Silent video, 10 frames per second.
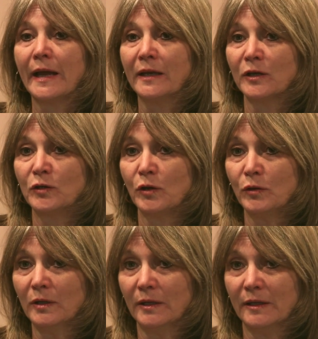
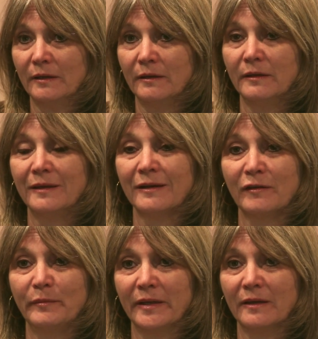Anecdotally, there
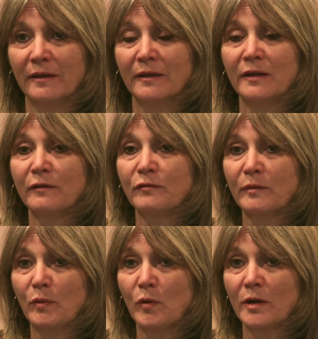have been enough
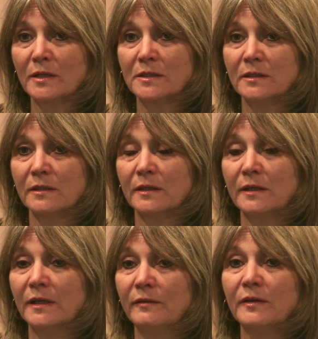reports,
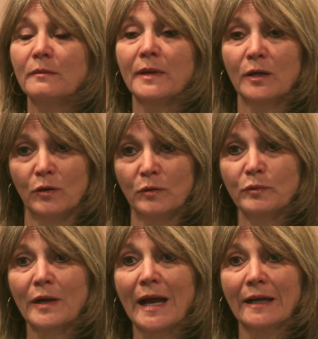even in my own
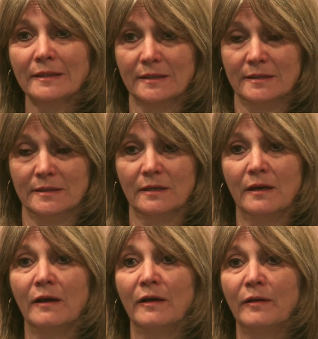practice,
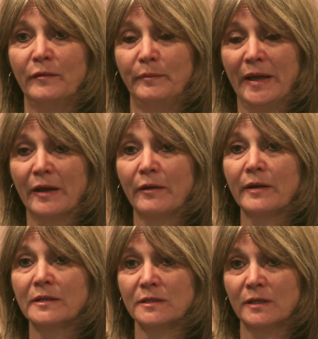of
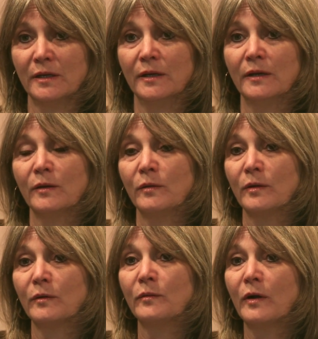parents
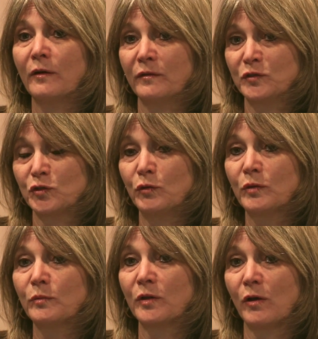of
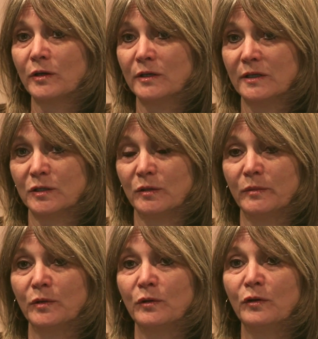children with
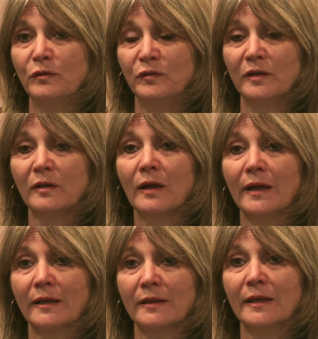autism who feel
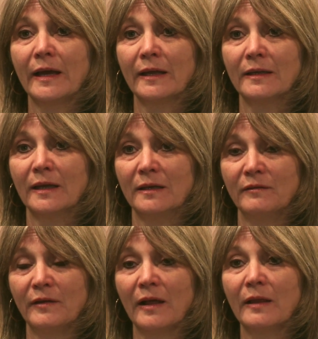like that they
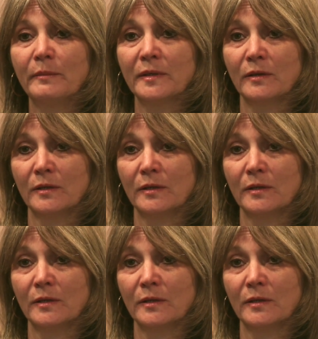developed